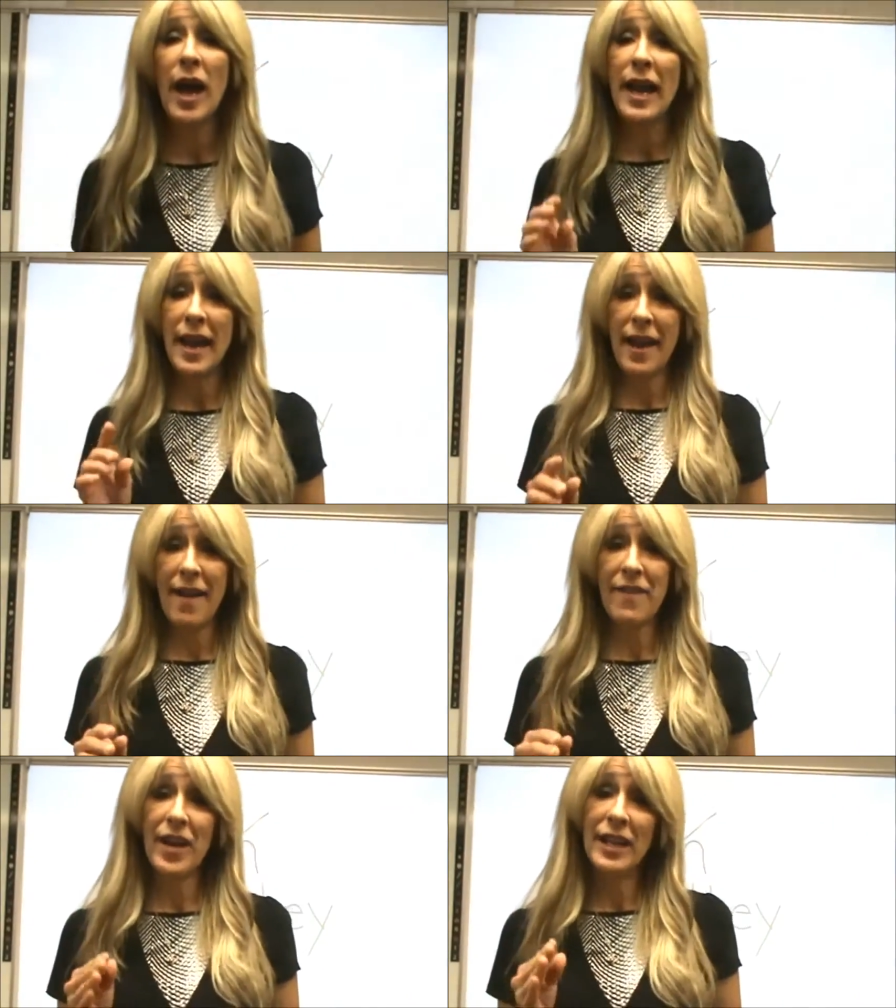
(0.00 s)
I
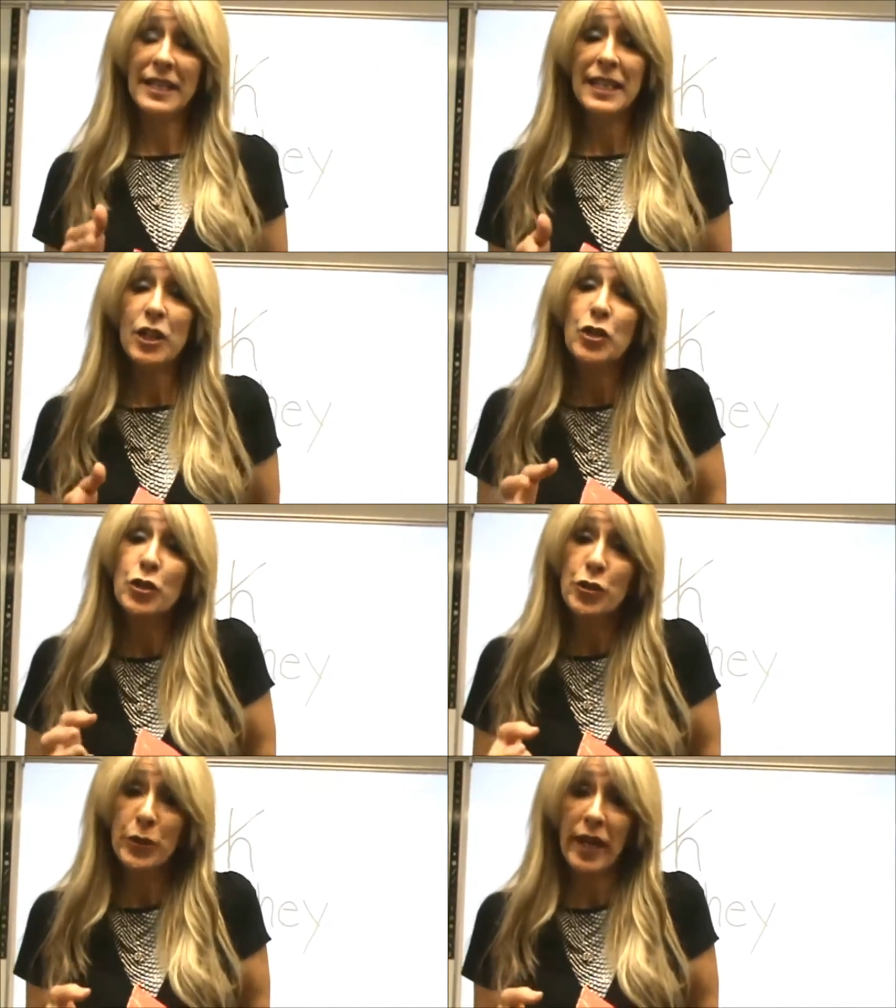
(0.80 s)
have a little
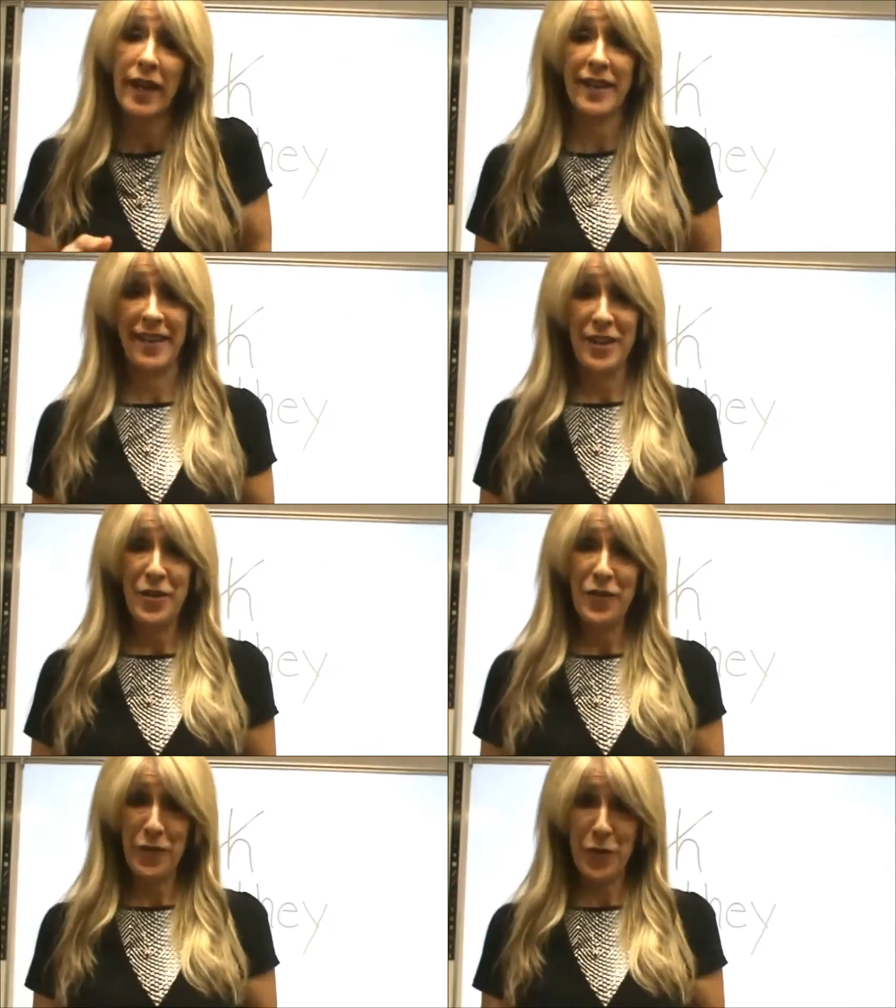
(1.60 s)
trick
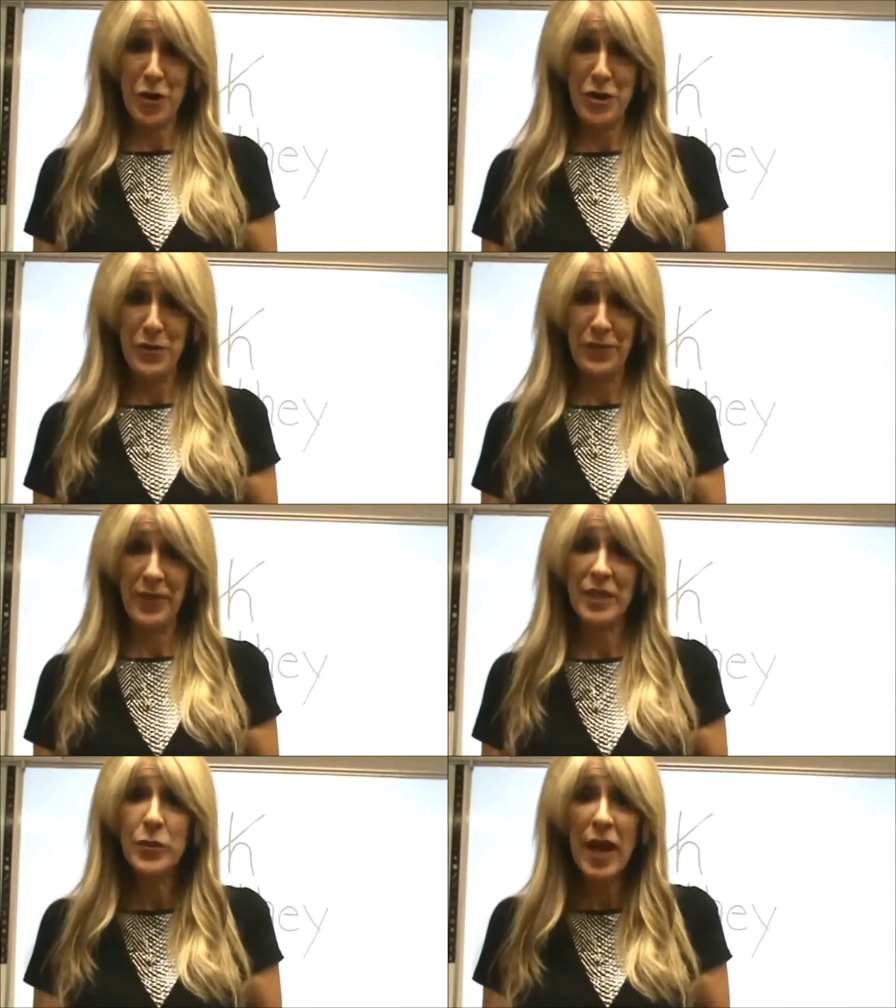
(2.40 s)
for you
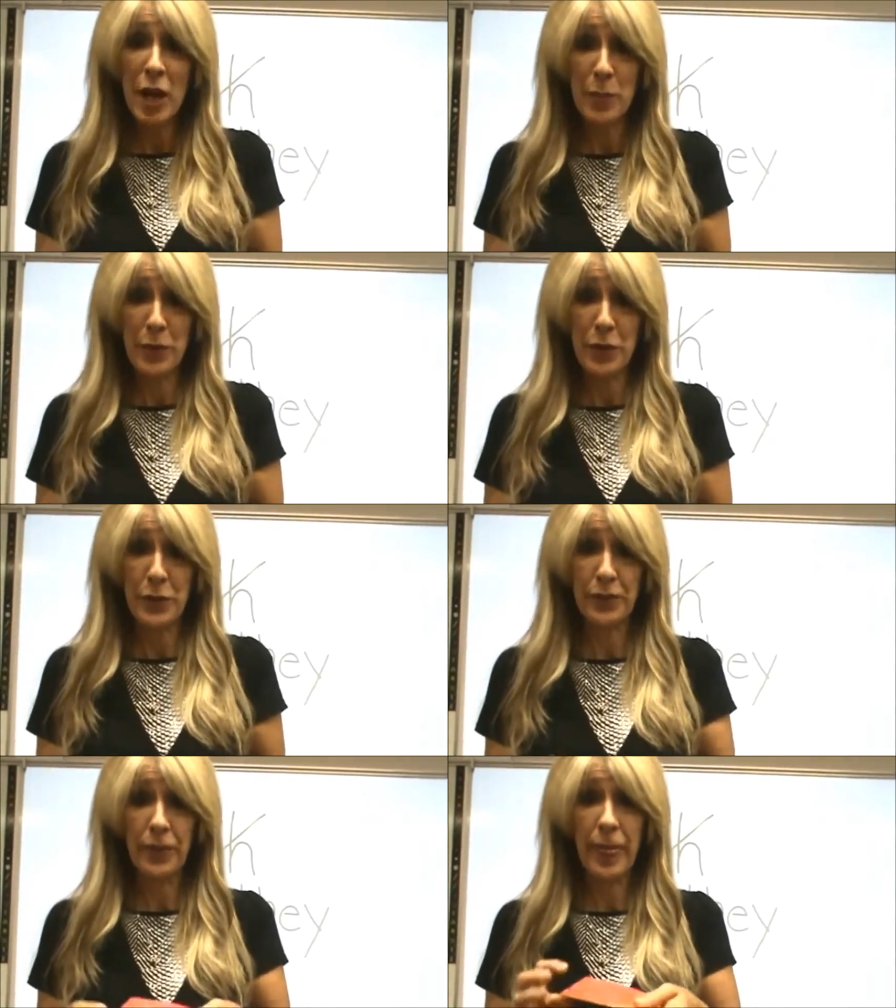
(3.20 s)
to help
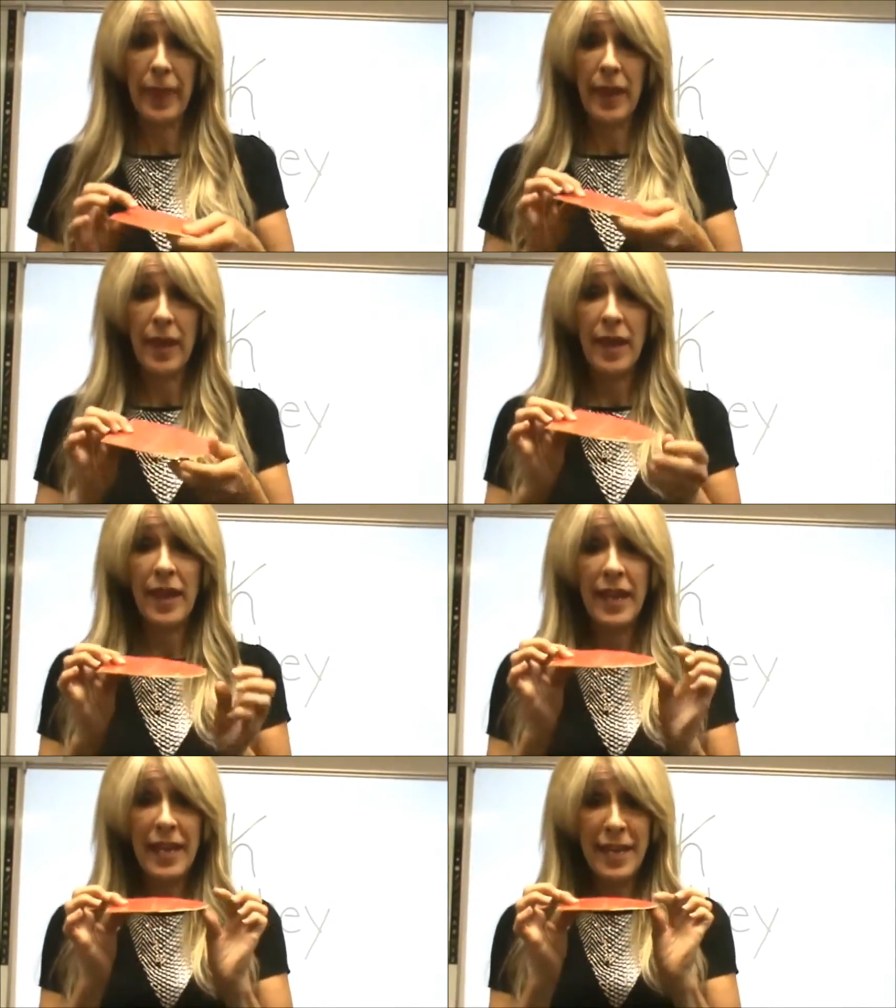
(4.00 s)
you.
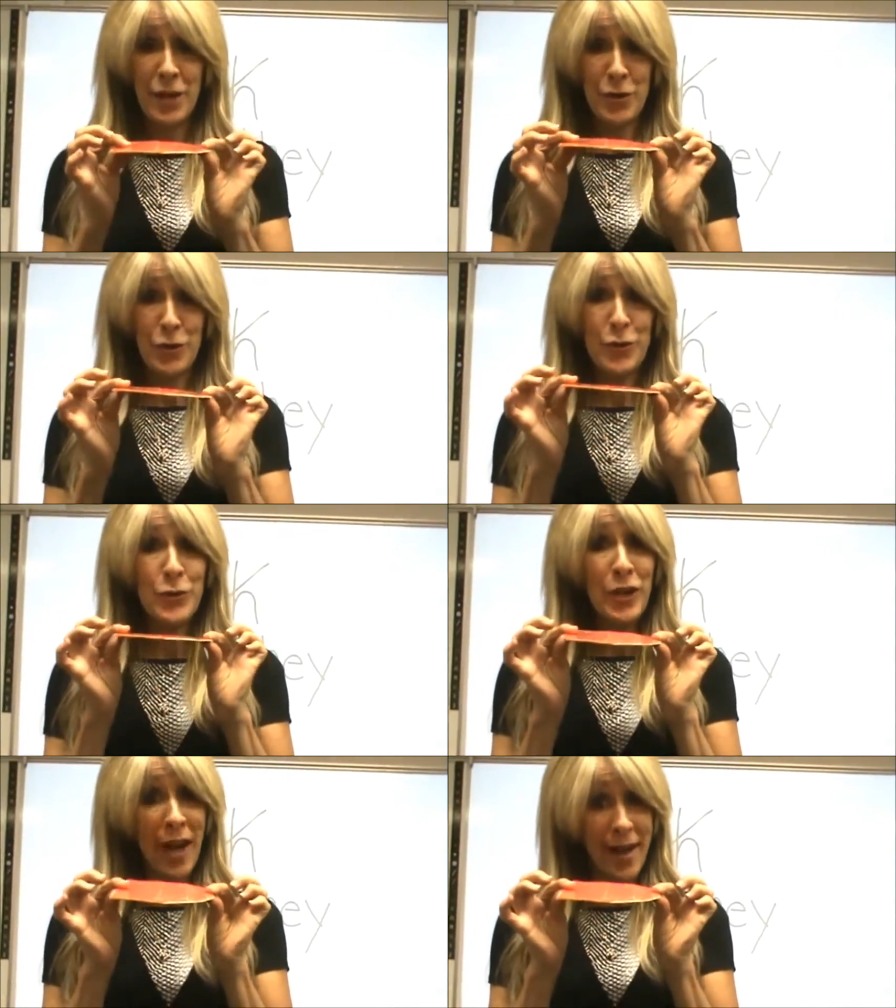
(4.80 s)
Here's your
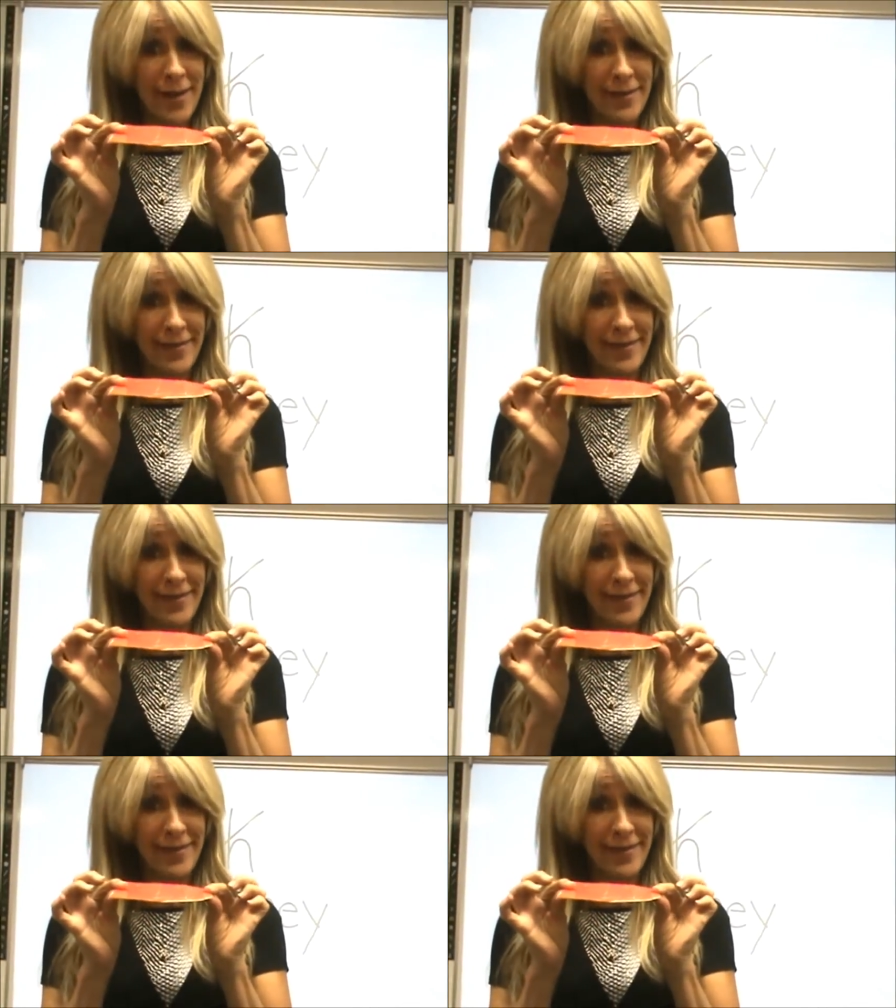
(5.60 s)
tongue.